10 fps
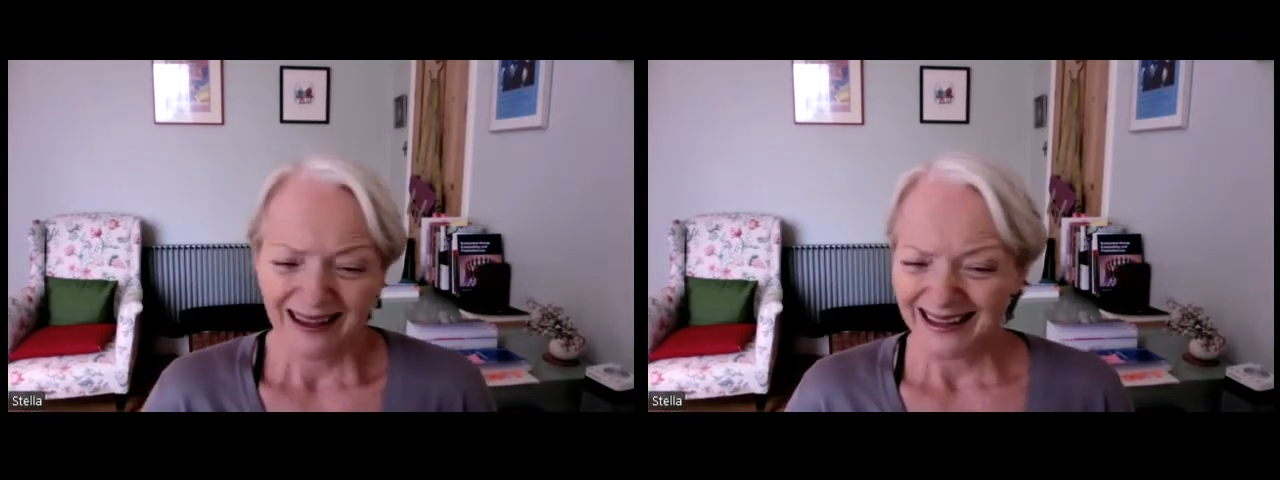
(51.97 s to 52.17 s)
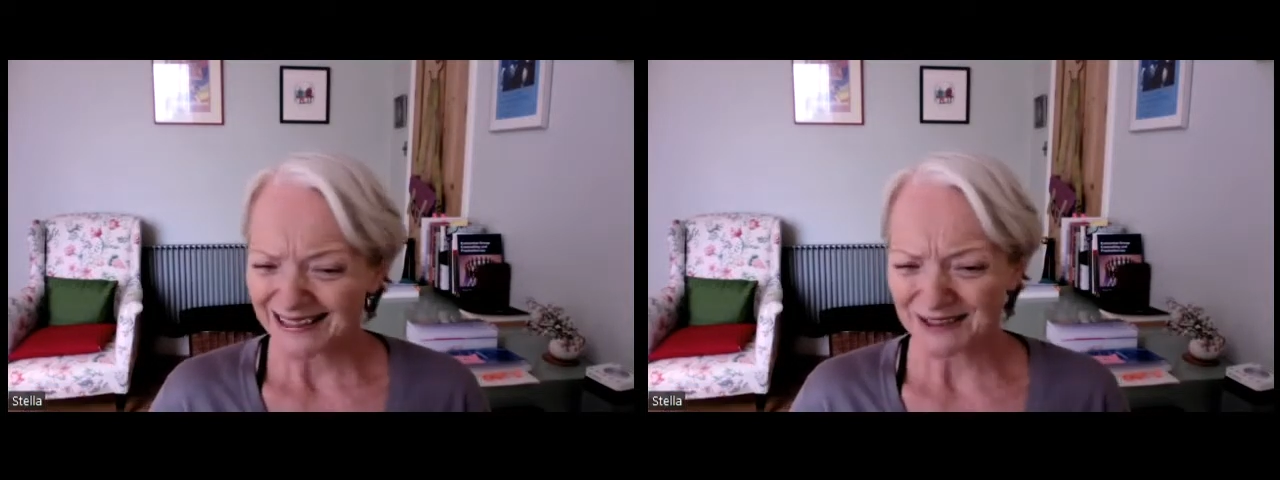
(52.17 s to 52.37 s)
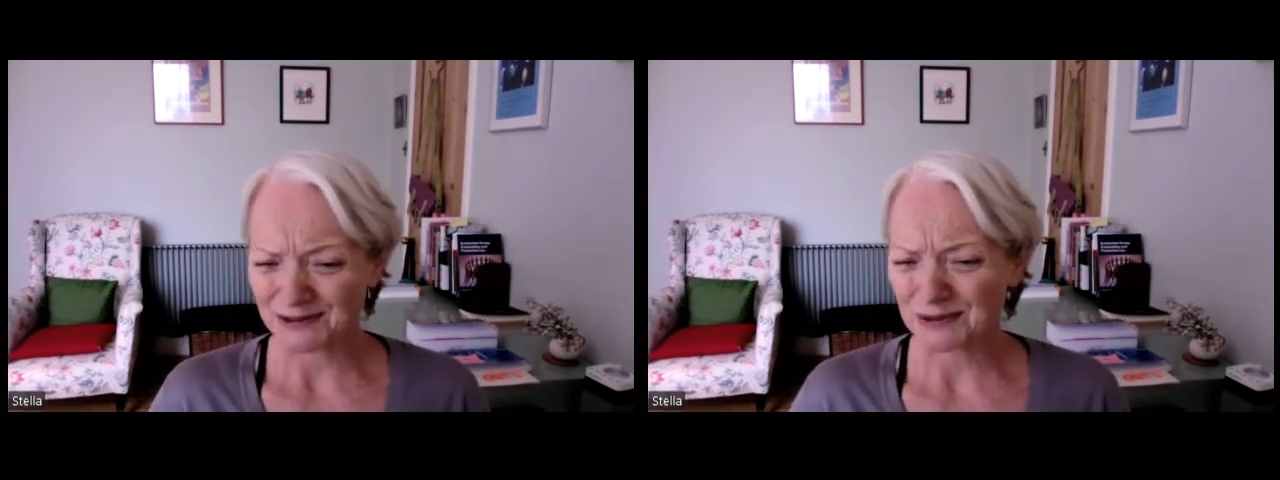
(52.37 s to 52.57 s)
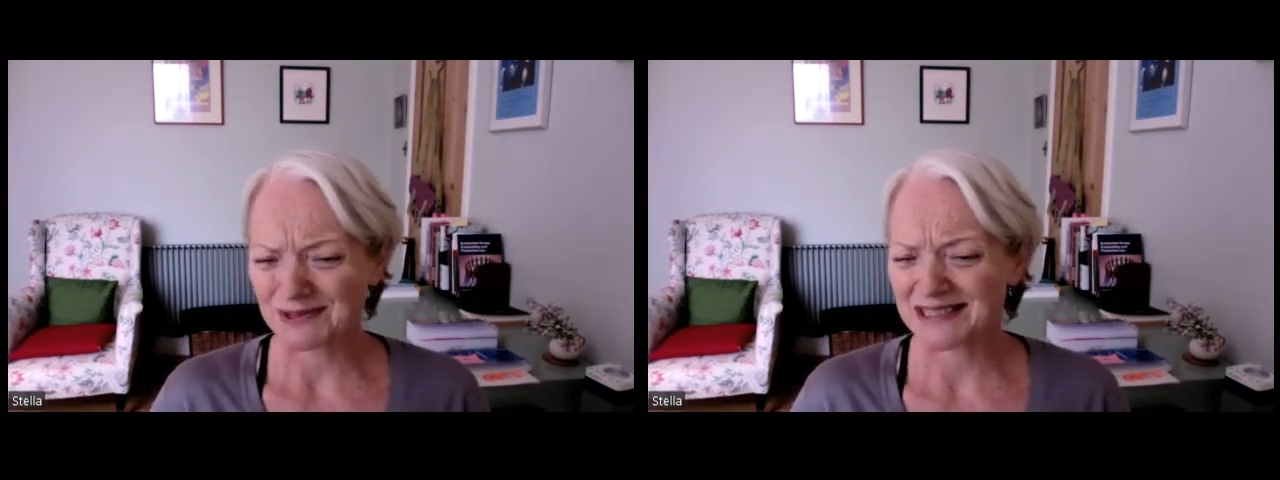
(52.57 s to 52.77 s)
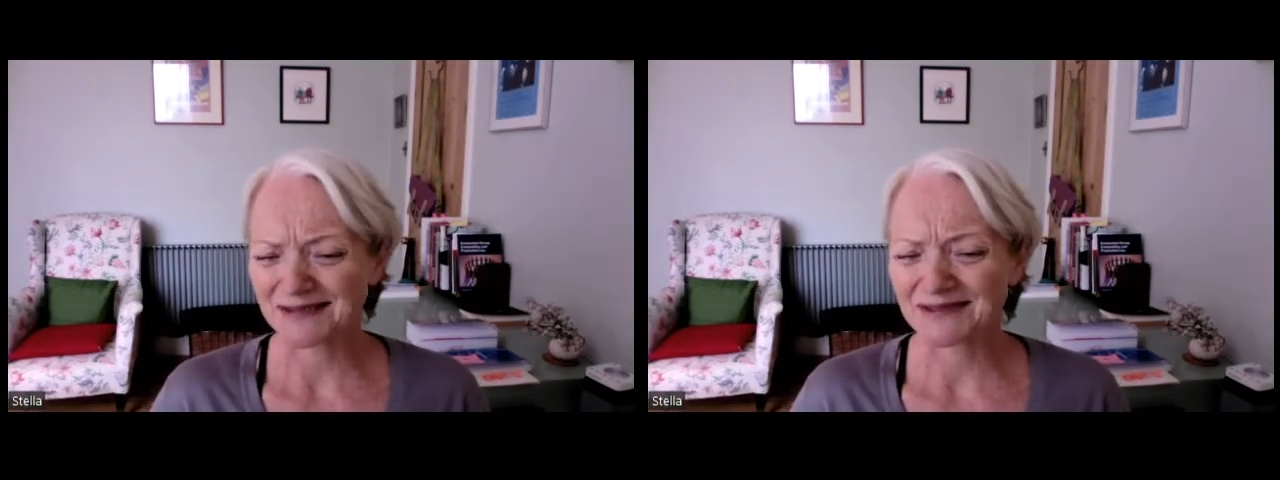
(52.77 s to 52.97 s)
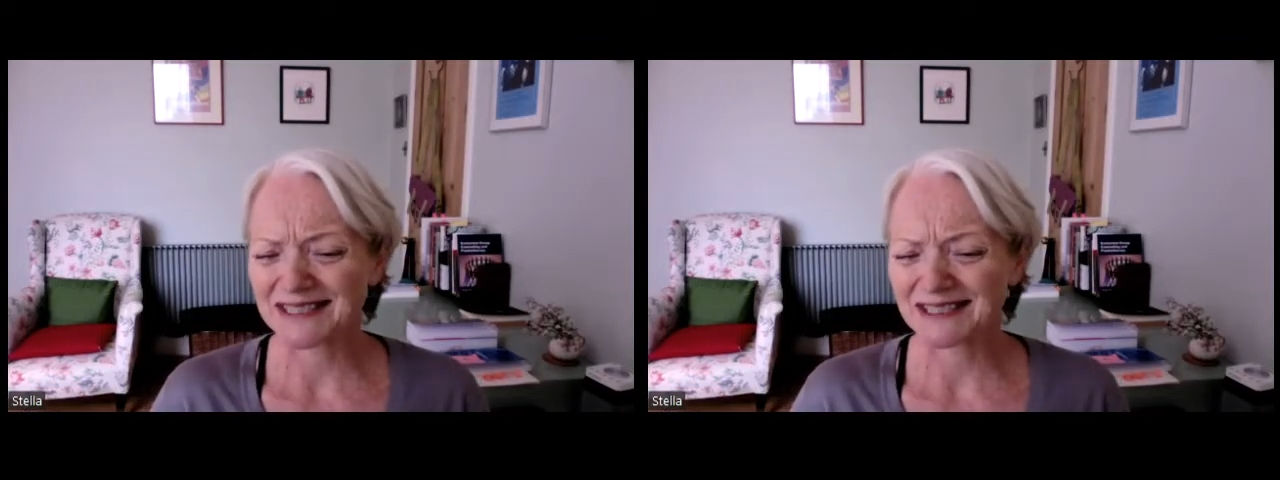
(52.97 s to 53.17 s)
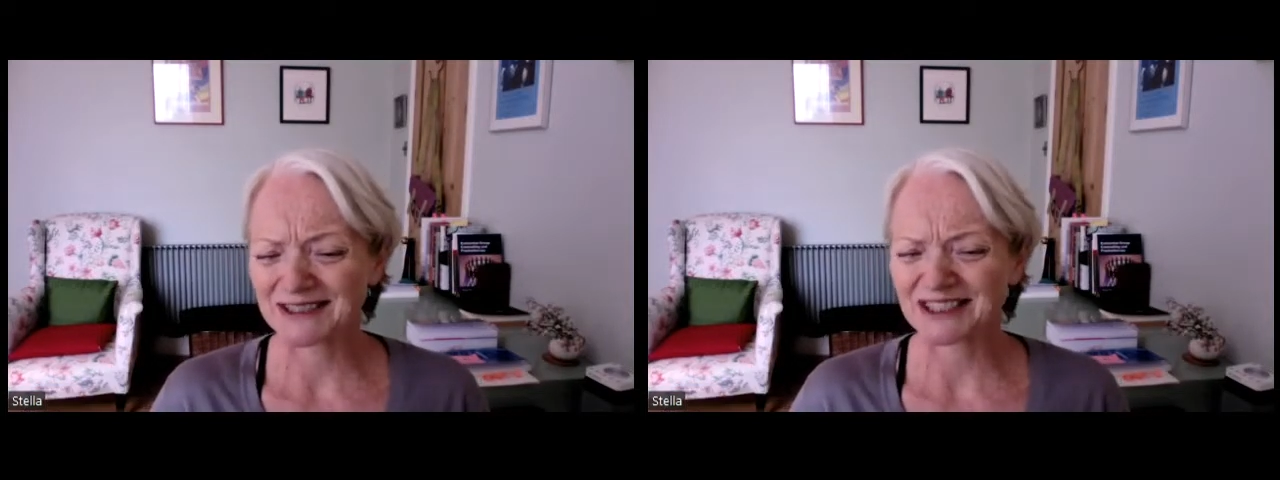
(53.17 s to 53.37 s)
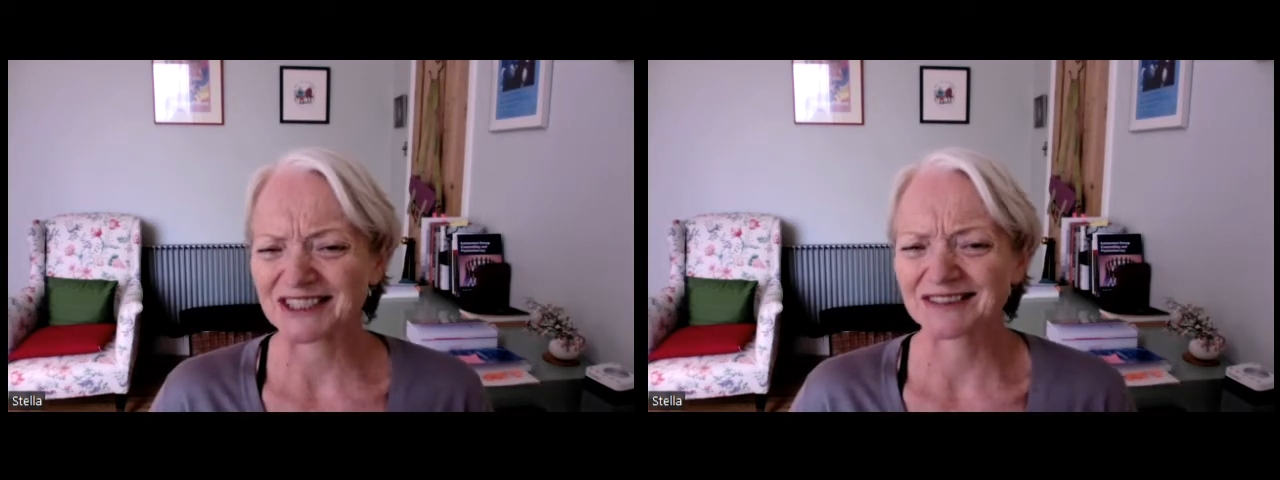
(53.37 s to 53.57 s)
heteronormativity is
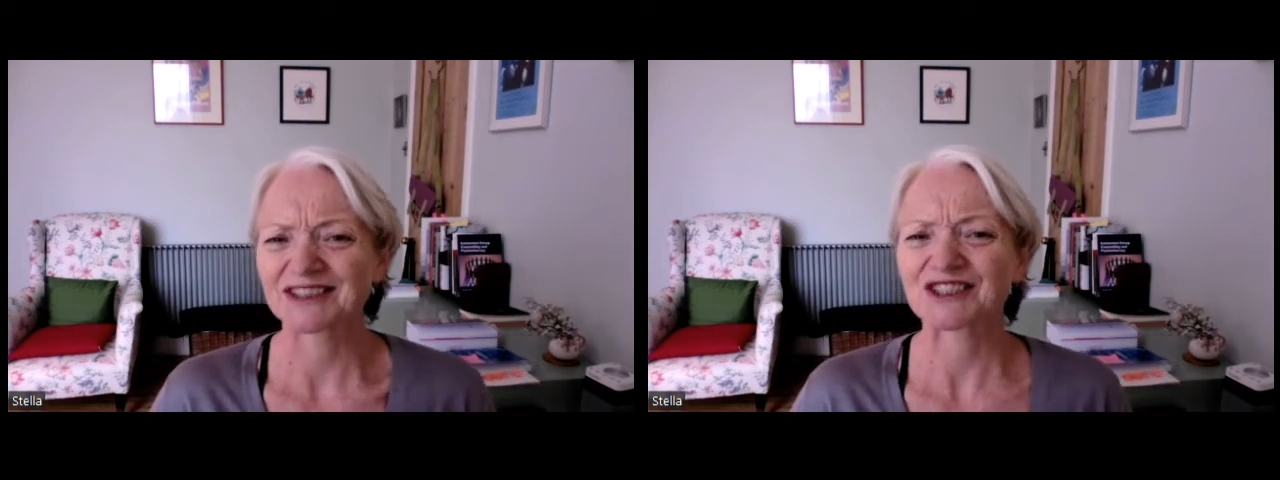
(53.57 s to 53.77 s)
just